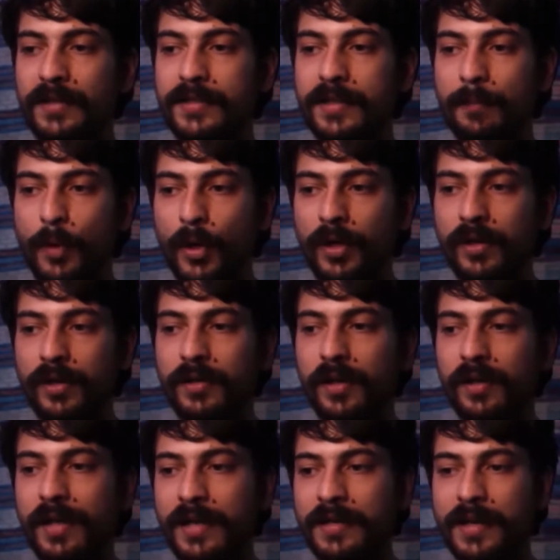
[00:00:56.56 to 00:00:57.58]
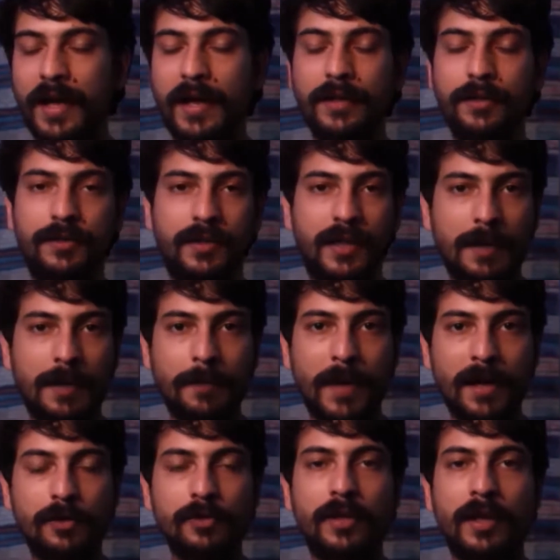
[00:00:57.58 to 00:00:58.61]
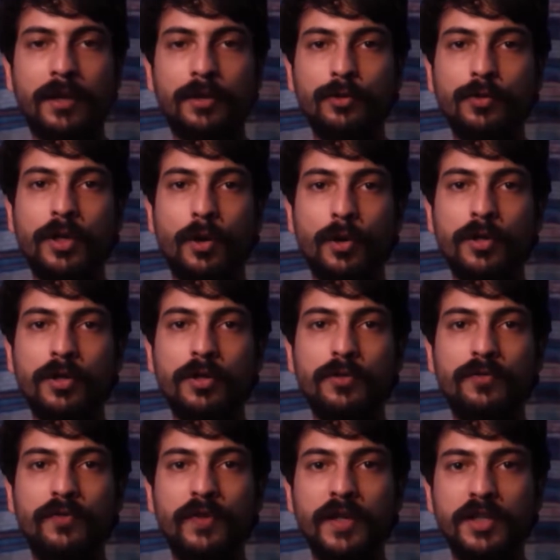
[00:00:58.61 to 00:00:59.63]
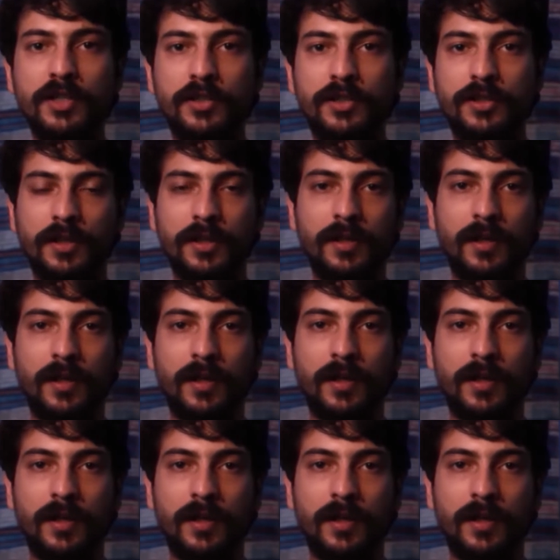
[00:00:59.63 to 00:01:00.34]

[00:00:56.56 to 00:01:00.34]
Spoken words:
At some point, again, I came back to Dehradun in order to finish,